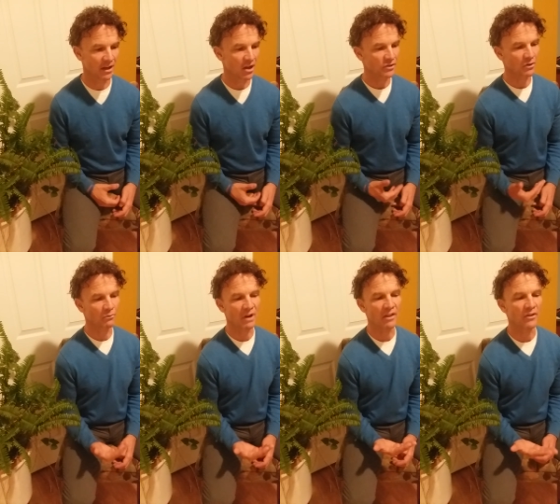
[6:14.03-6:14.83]
So
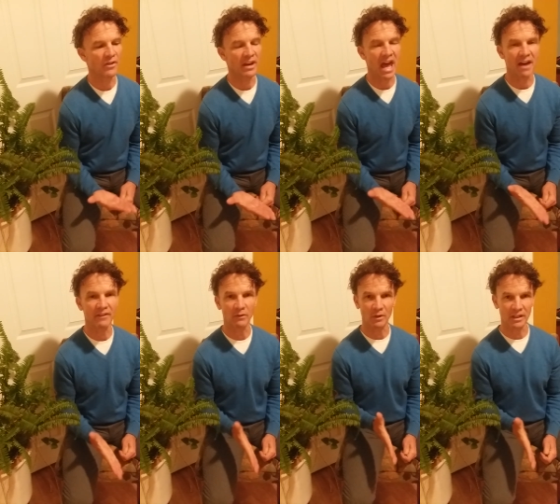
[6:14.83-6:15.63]
rather than
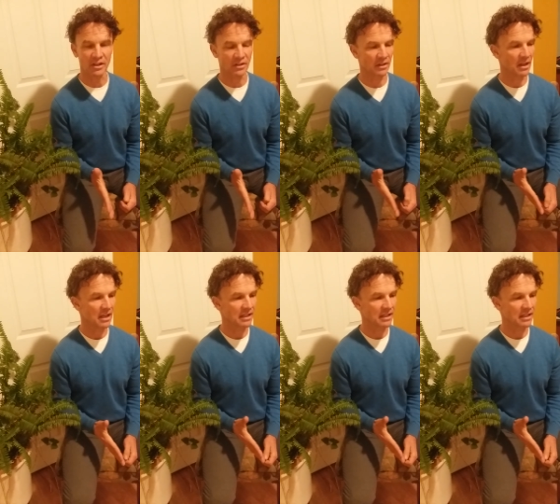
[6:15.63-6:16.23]
having religion